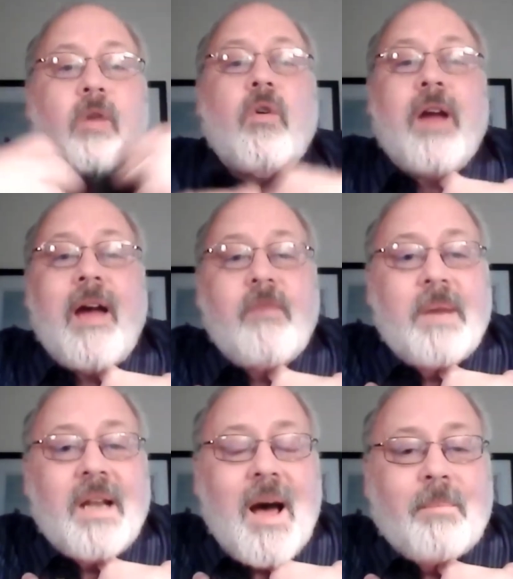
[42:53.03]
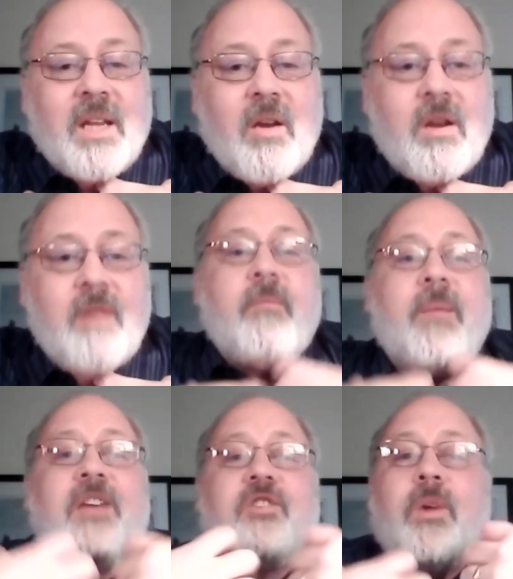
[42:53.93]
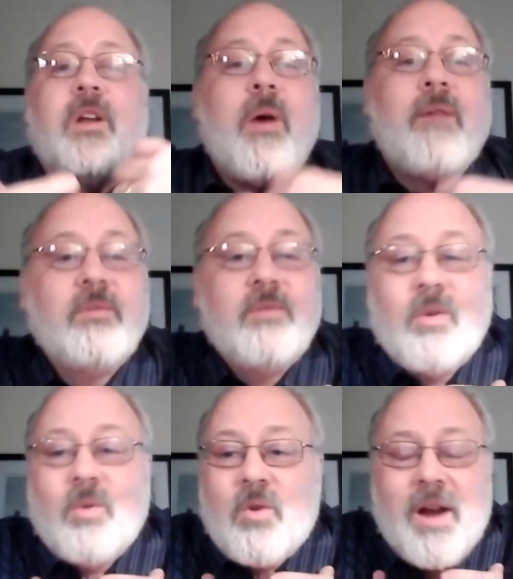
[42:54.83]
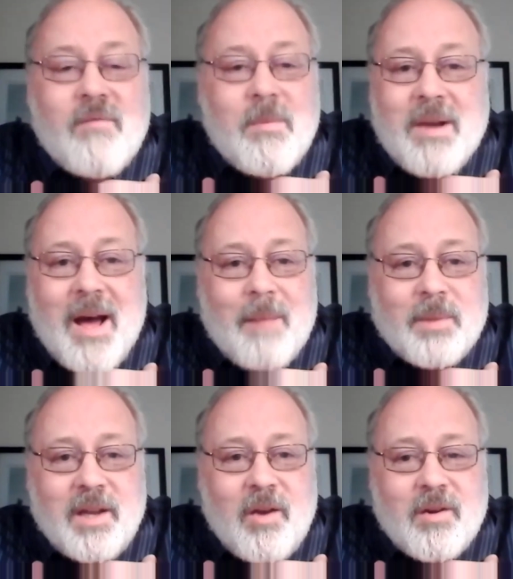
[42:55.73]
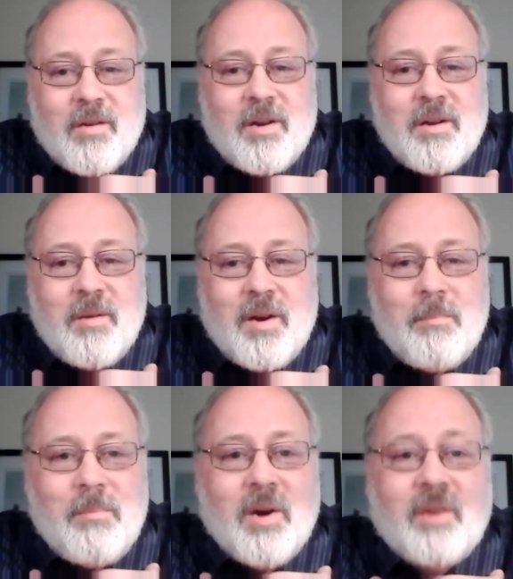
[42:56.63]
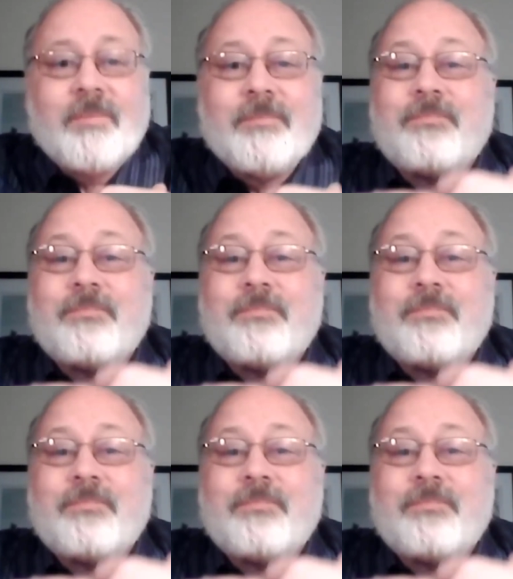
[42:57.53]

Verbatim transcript: longer have a monopoly on information. We no, have, no longer have a monopoly on on on books.